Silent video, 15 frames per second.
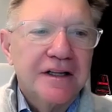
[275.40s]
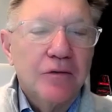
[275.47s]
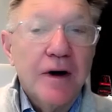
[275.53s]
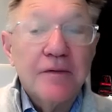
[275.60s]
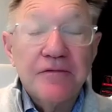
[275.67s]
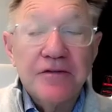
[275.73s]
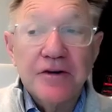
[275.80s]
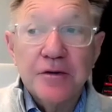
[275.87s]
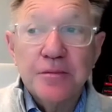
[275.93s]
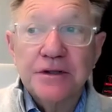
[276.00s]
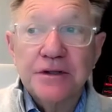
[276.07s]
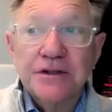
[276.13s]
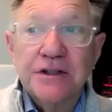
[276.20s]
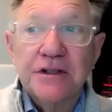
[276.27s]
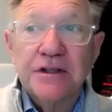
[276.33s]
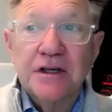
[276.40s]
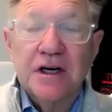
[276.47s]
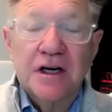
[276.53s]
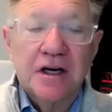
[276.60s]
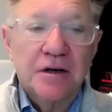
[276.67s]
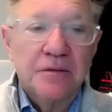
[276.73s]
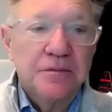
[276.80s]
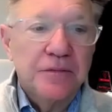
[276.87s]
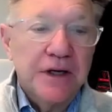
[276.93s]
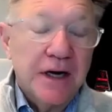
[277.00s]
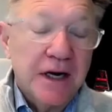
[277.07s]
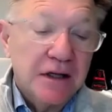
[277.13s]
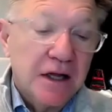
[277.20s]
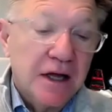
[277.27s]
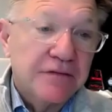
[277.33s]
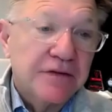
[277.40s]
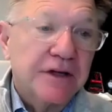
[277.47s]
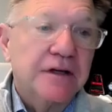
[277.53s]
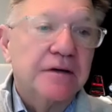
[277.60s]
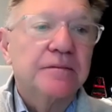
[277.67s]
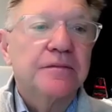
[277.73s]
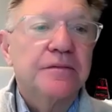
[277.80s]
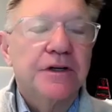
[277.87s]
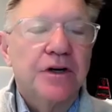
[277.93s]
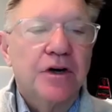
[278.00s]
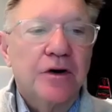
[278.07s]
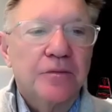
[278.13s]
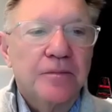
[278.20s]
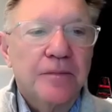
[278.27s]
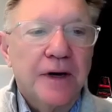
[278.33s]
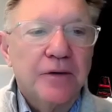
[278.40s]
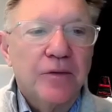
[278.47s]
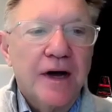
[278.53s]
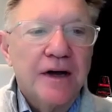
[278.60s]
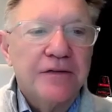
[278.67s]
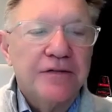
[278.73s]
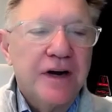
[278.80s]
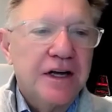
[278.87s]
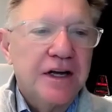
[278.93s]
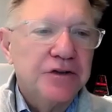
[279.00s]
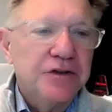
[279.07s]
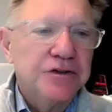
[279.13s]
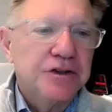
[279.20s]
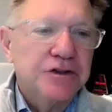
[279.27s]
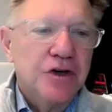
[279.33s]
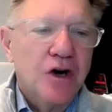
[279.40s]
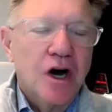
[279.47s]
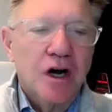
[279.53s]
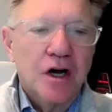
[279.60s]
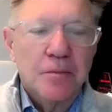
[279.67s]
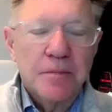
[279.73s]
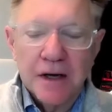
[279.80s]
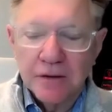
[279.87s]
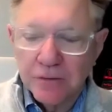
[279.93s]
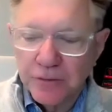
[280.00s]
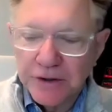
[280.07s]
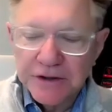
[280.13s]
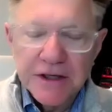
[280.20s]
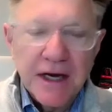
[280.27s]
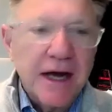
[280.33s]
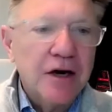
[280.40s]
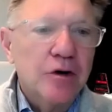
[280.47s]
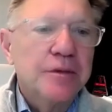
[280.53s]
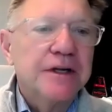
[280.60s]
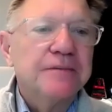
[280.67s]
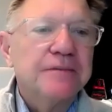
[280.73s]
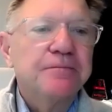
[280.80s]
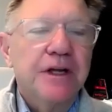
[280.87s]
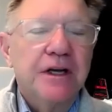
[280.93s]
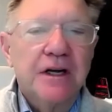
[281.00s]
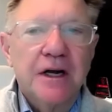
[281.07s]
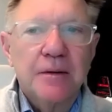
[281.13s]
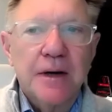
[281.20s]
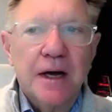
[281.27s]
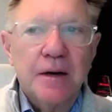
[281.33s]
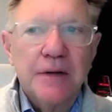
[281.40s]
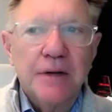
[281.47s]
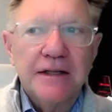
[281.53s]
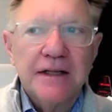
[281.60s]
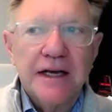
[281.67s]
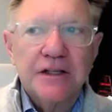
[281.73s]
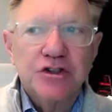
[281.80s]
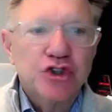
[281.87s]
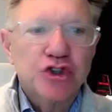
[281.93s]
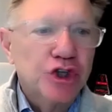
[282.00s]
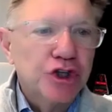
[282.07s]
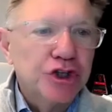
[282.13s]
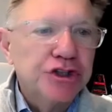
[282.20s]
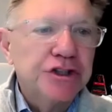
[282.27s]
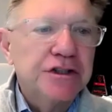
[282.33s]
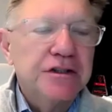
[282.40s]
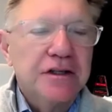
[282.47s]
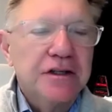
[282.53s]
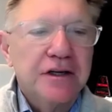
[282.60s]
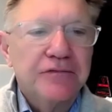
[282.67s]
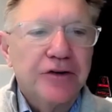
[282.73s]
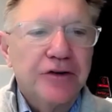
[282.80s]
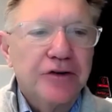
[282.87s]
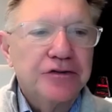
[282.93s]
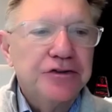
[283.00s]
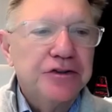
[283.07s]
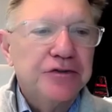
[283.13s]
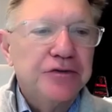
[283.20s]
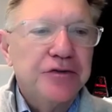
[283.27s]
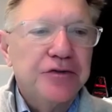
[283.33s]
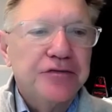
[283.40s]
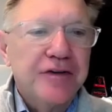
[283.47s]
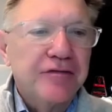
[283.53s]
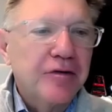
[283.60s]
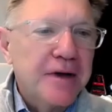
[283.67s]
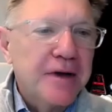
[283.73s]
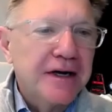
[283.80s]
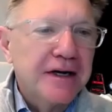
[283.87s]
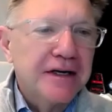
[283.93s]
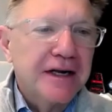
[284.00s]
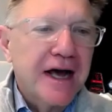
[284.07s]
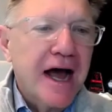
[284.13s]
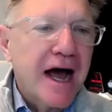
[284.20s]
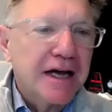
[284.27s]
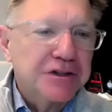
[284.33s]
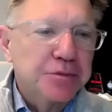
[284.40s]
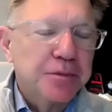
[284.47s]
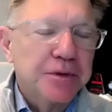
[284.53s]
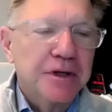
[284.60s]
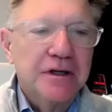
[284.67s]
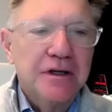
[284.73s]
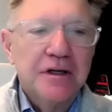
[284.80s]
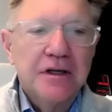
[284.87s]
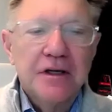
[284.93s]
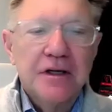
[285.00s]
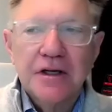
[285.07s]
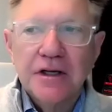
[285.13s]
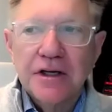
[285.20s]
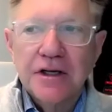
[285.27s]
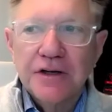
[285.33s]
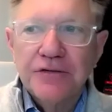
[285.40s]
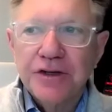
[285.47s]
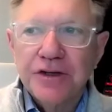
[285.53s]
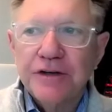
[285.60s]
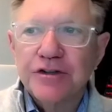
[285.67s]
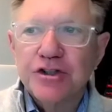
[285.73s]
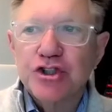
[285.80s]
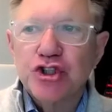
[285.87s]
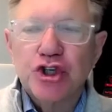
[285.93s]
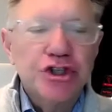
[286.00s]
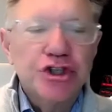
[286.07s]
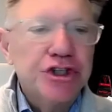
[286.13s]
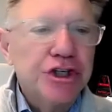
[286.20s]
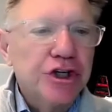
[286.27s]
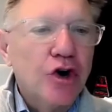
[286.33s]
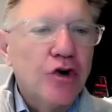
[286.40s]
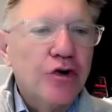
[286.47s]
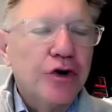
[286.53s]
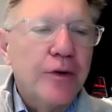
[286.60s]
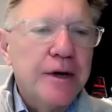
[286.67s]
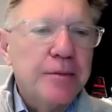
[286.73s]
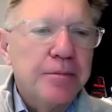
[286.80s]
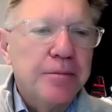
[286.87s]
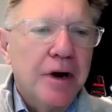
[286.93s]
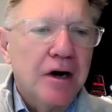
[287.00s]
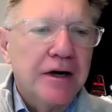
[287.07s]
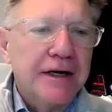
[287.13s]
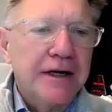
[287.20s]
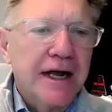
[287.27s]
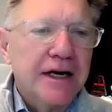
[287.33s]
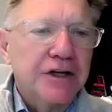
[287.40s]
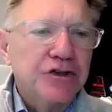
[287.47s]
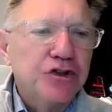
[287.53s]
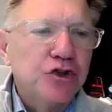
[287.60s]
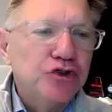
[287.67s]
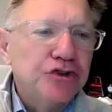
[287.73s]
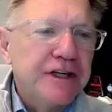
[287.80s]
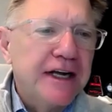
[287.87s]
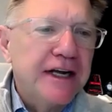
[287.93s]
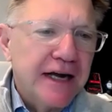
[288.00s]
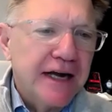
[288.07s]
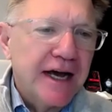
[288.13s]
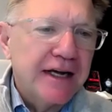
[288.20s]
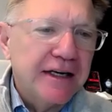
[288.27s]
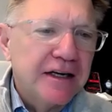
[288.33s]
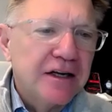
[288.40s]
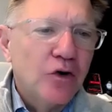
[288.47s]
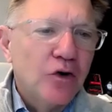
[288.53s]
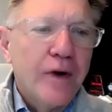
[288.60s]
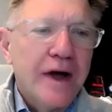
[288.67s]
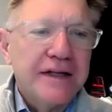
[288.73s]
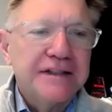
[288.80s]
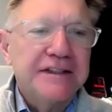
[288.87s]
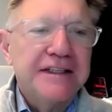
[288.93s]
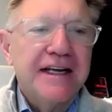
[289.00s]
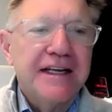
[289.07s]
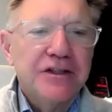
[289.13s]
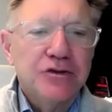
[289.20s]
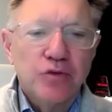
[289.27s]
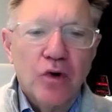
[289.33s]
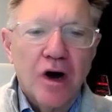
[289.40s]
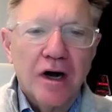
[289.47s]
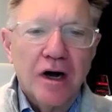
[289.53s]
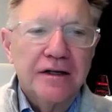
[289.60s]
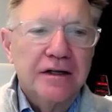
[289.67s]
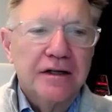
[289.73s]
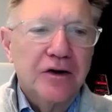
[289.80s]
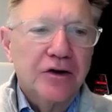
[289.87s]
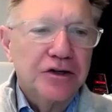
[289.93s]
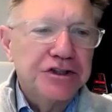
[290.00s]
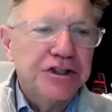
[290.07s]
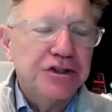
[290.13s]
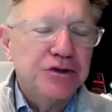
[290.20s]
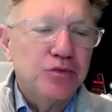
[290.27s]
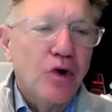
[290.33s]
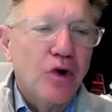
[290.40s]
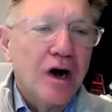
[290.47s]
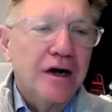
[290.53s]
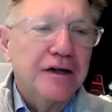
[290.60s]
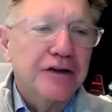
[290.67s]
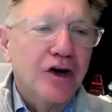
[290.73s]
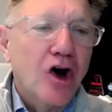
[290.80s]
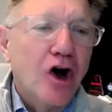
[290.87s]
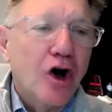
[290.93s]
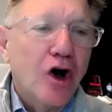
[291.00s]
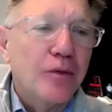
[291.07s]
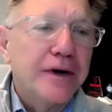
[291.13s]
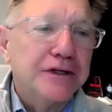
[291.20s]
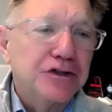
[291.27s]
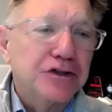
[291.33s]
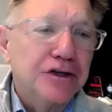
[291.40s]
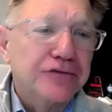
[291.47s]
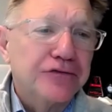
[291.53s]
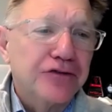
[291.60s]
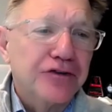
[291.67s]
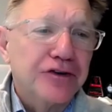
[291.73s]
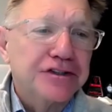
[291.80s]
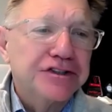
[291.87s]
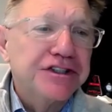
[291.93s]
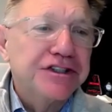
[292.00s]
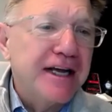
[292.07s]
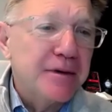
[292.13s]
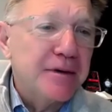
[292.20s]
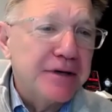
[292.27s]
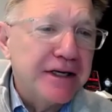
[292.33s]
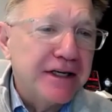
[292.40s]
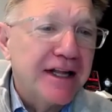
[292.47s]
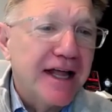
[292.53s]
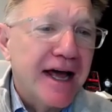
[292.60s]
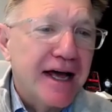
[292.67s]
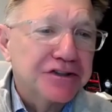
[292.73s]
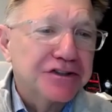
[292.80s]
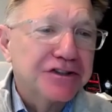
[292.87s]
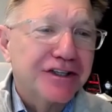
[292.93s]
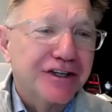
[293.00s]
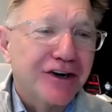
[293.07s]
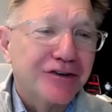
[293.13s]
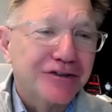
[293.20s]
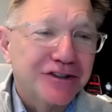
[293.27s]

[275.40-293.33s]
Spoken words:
I'm very busy, and I love it. My wife and I used to talk about retirement. I'm like that surgeon. For those of you who've ever been in a hospital, if you give a surgeon a going away party on a Tuesday night, Wednesday, he's walking or she's walking the hallways looking for a CME class to go